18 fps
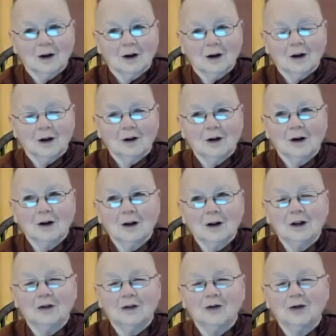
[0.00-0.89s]
not
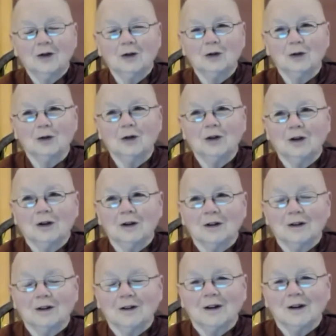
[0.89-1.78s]
enough food,
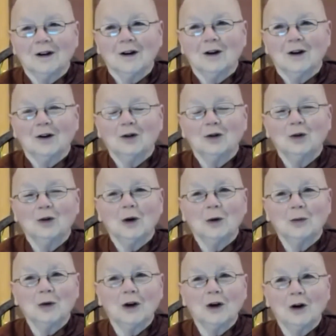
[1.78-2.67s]
you
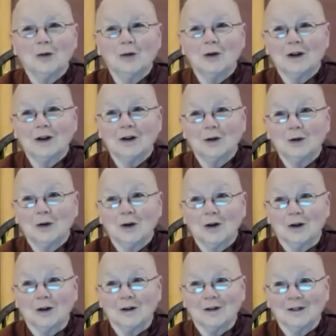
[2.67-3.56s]
might be hungry later
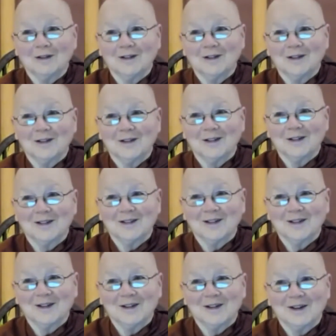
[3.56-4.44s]
on.
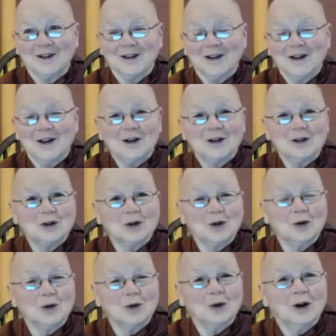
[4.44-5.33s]

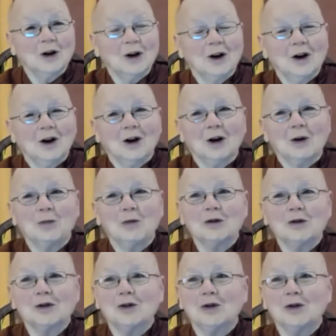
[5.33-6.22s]
So a
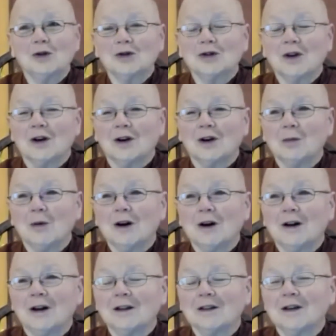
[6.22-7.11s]
person who's got a
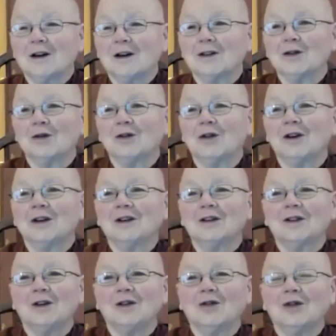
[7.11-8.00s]
mind like that,
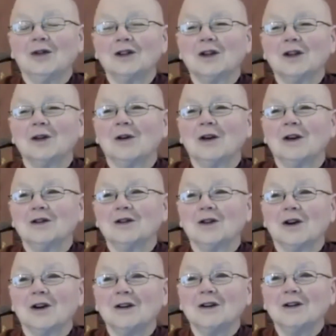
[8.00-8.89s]
they've got some
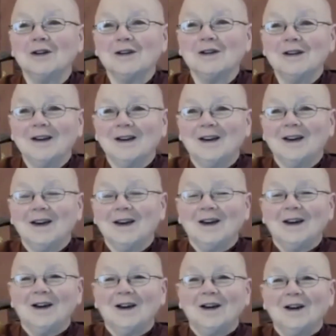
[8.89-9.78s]
anxiety,
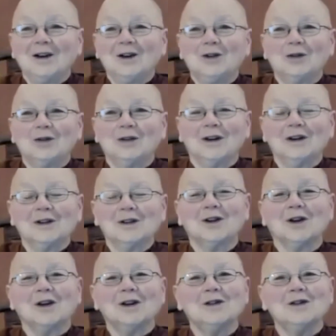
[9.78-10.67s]
either
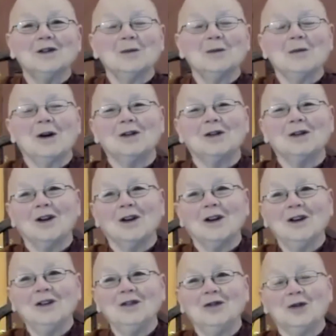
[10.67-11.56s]
anxiety about
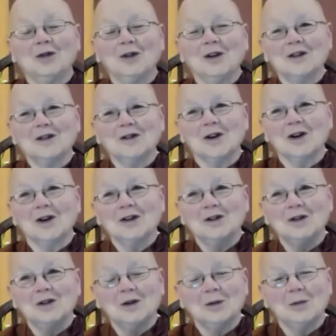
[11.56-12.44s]
life or
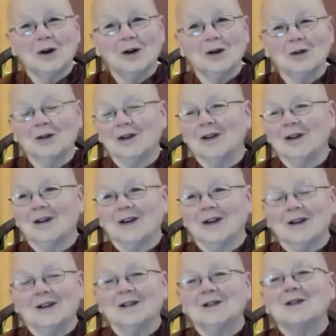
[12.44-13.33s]
anxiety about
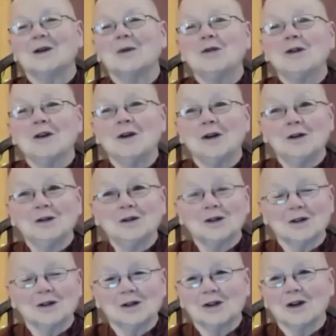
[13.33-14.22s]
something
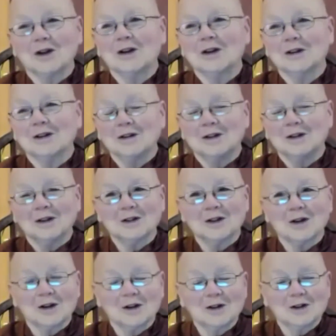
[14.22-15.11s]
else,
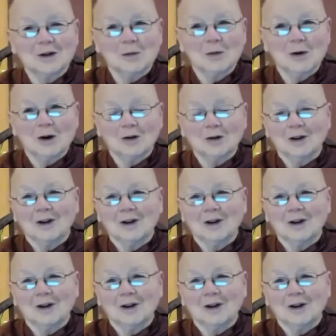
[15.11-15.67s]
anxiety about